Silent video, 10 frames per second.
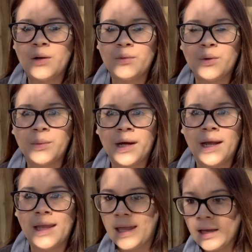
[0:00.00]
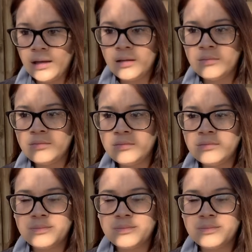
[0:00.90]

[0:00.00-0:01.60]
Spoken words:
don't know where I am.